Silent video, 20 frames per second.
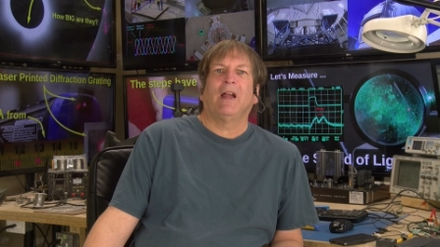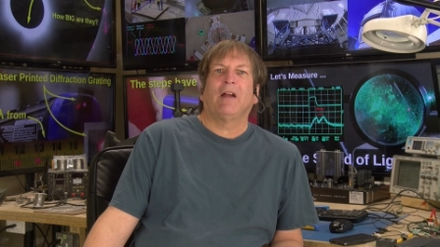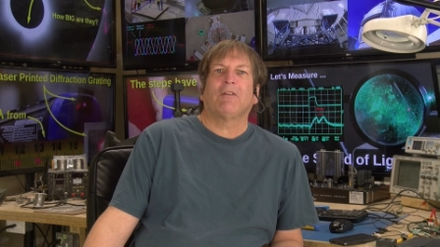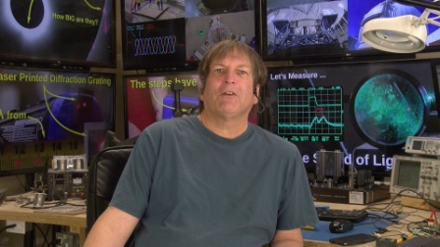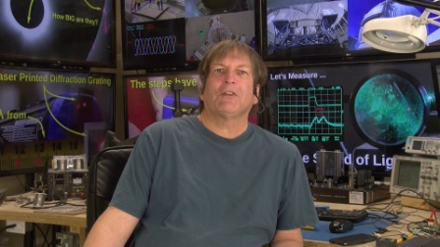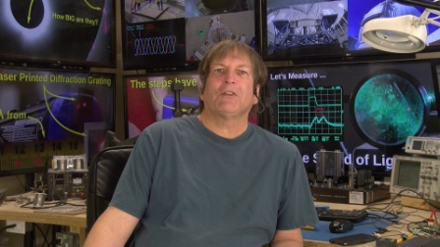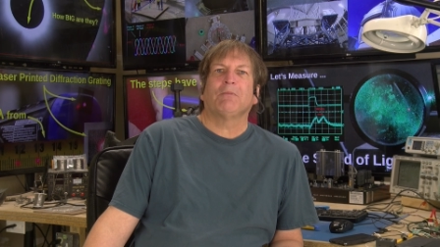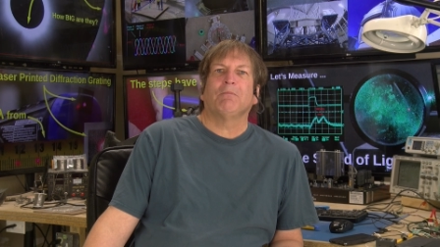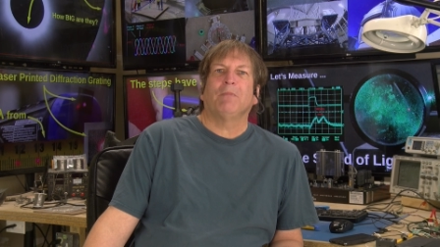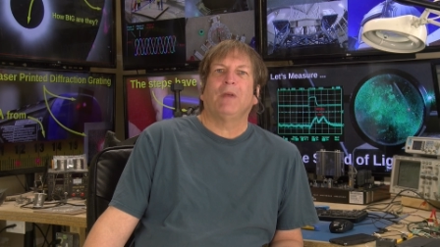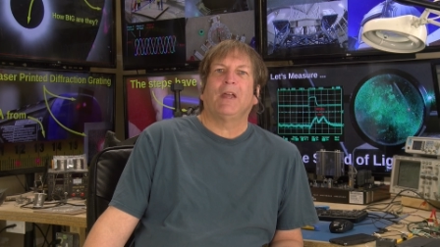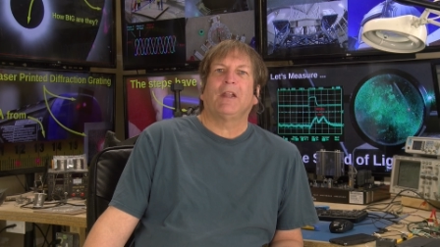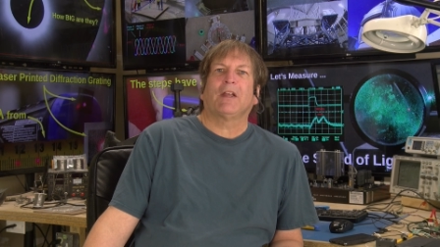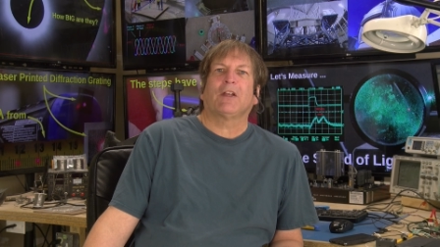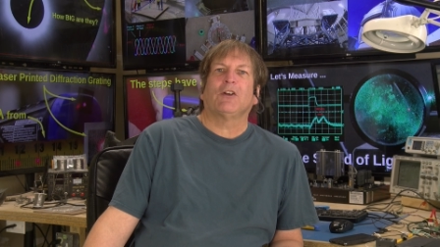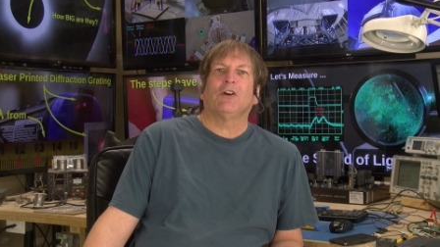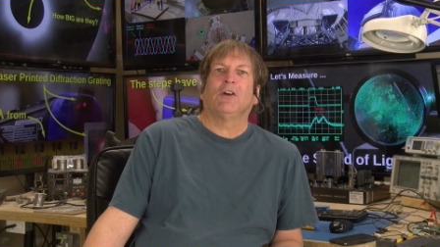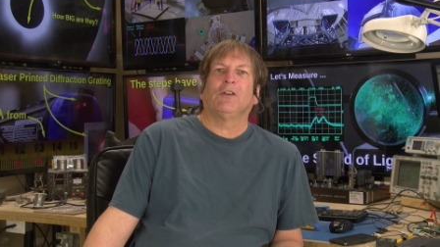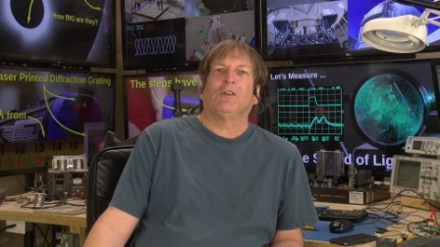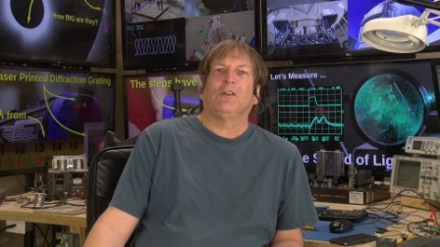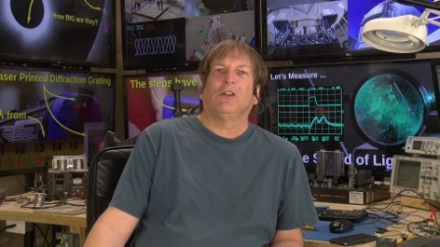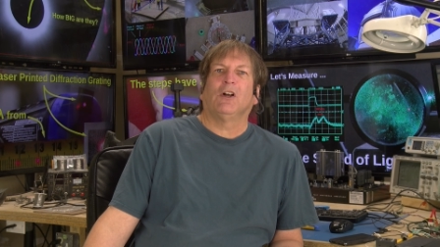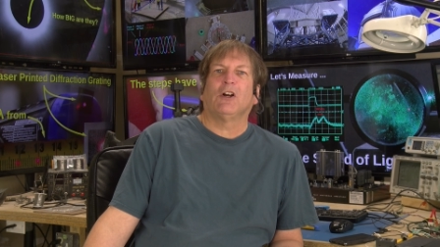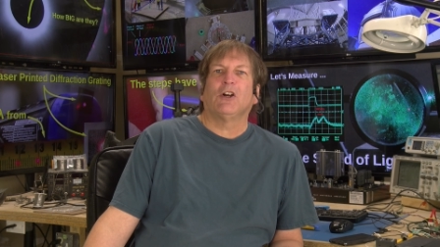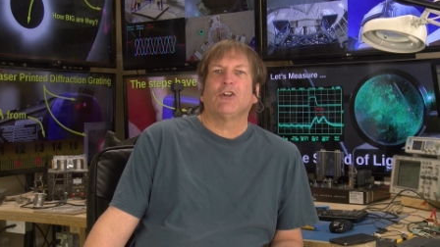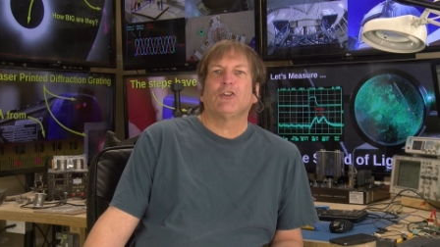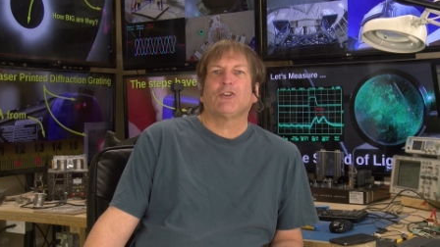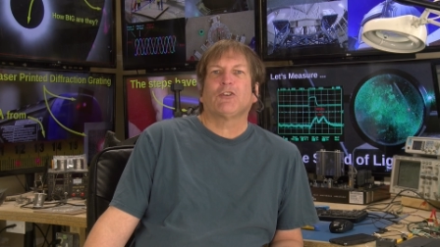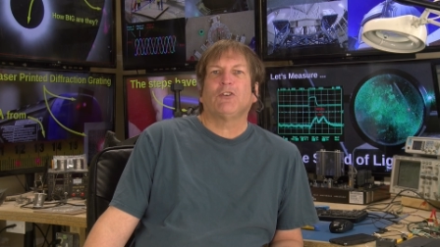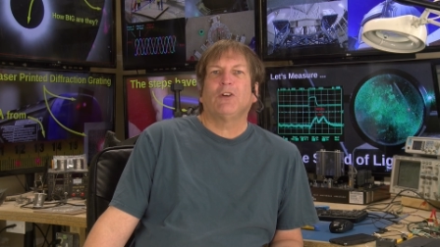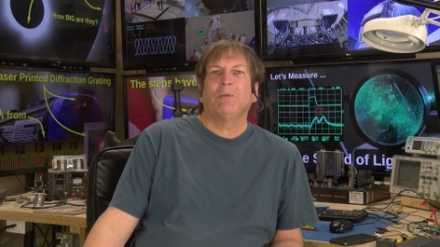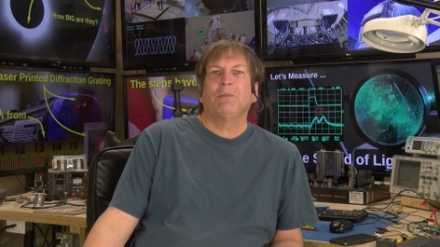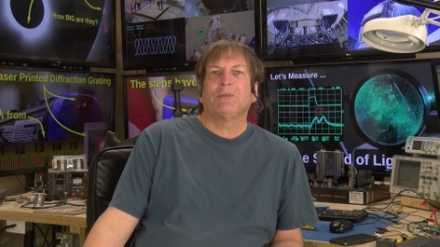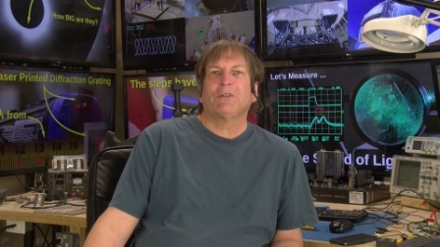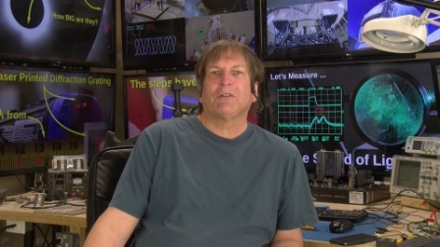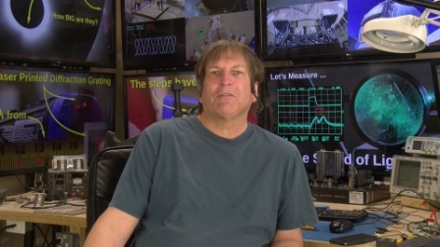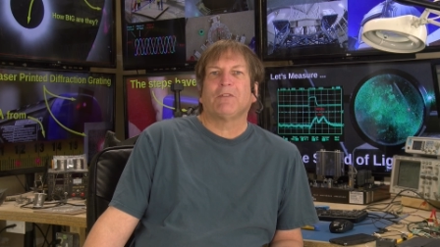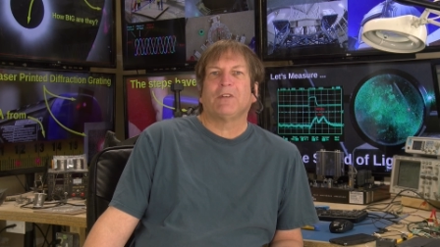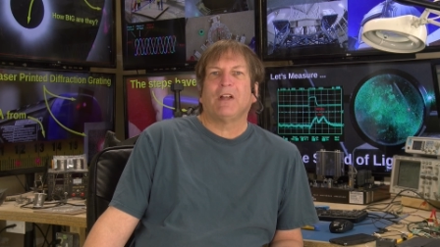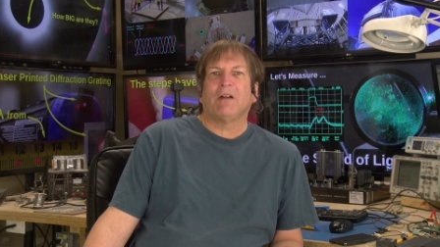arithmetic on large
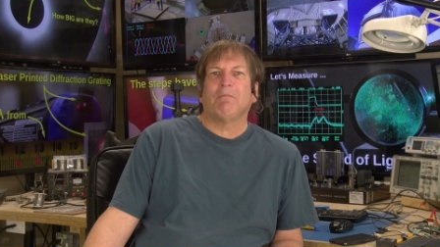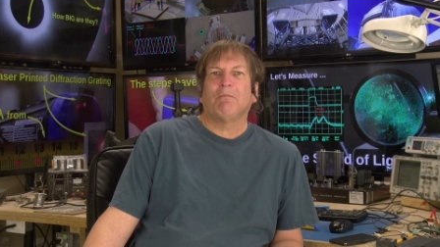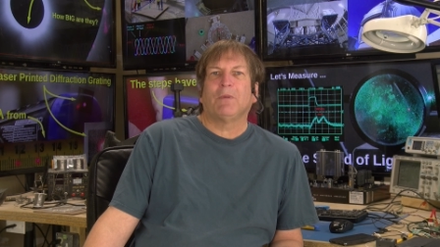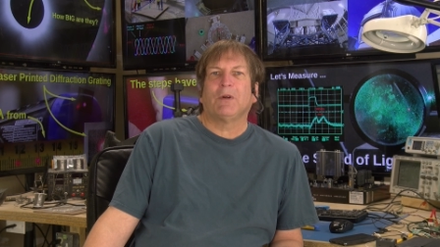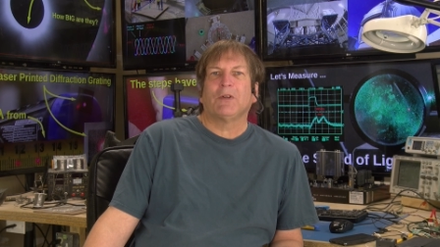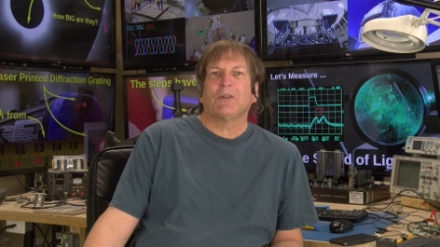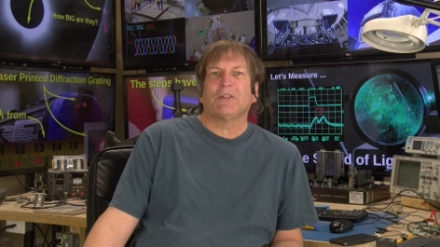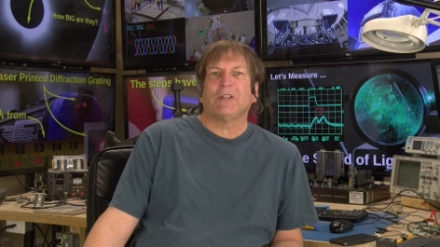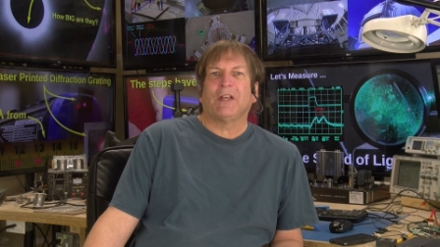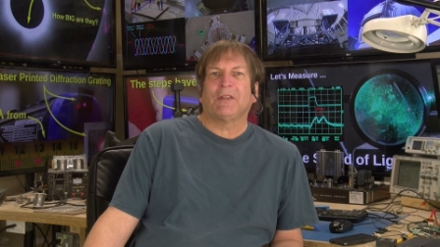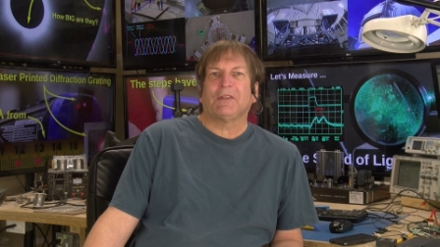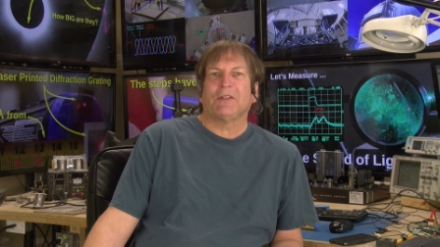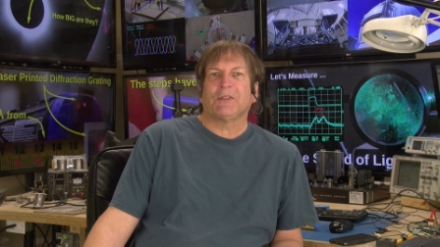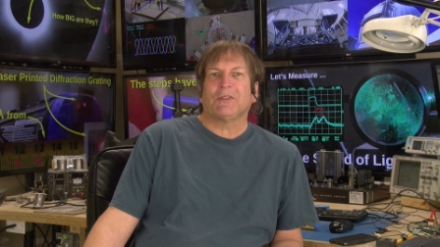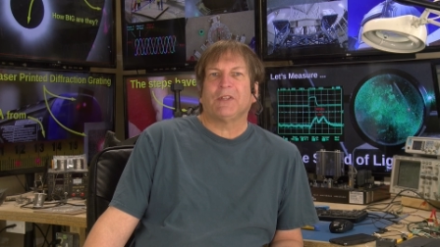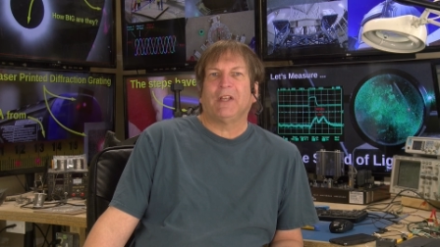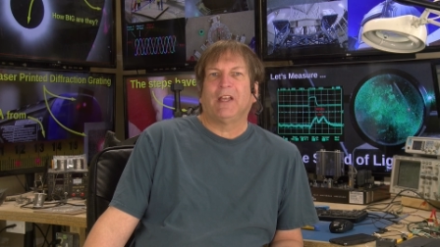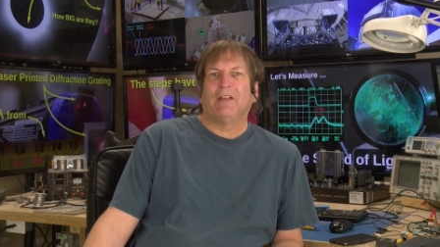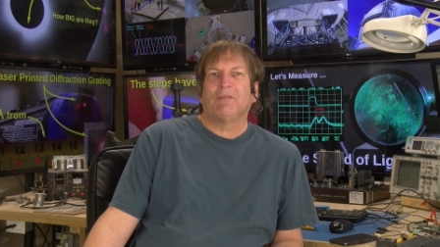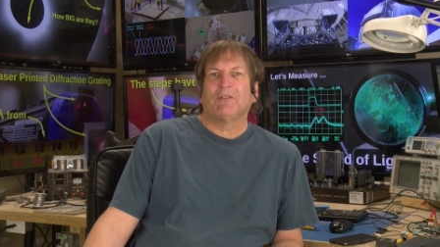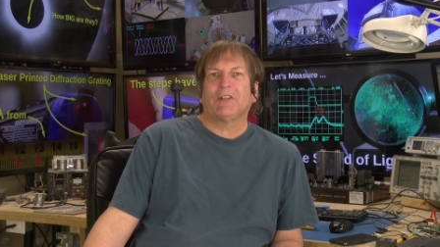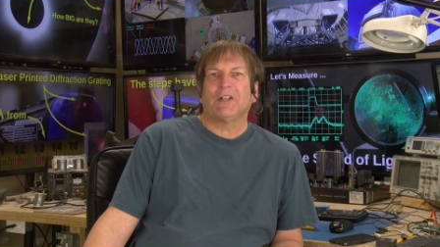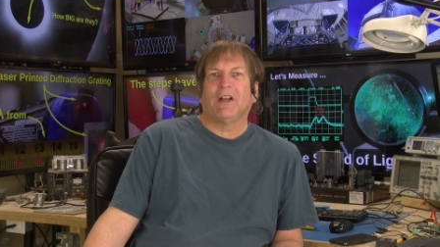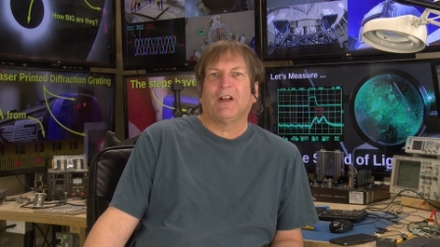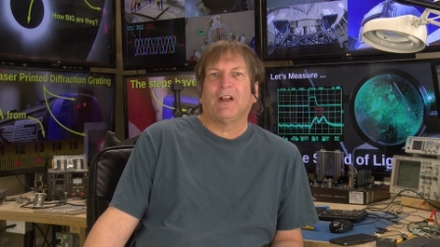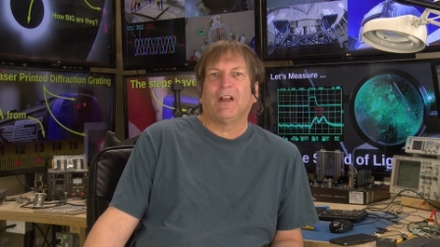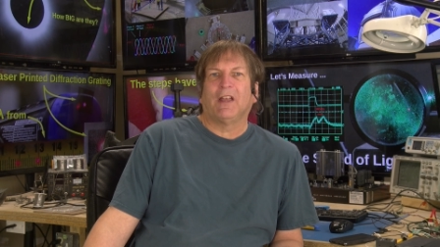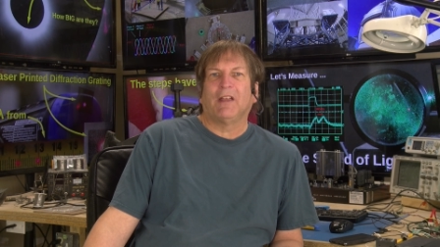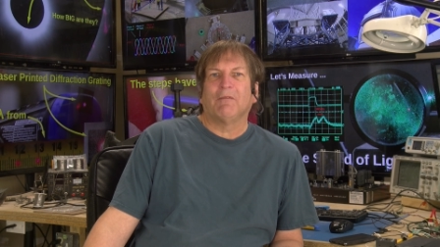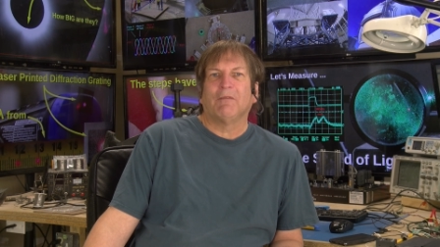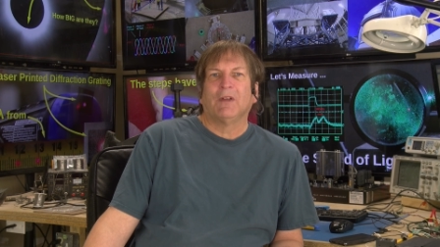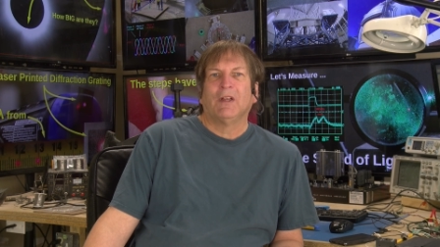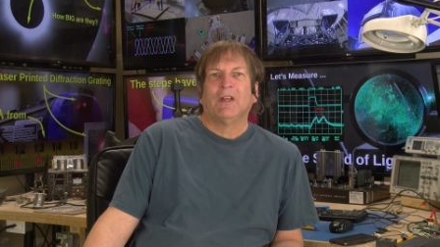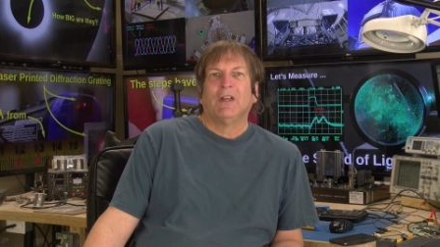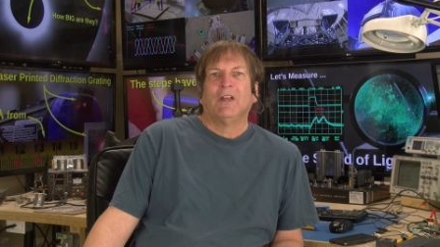groups of numbers at the same time,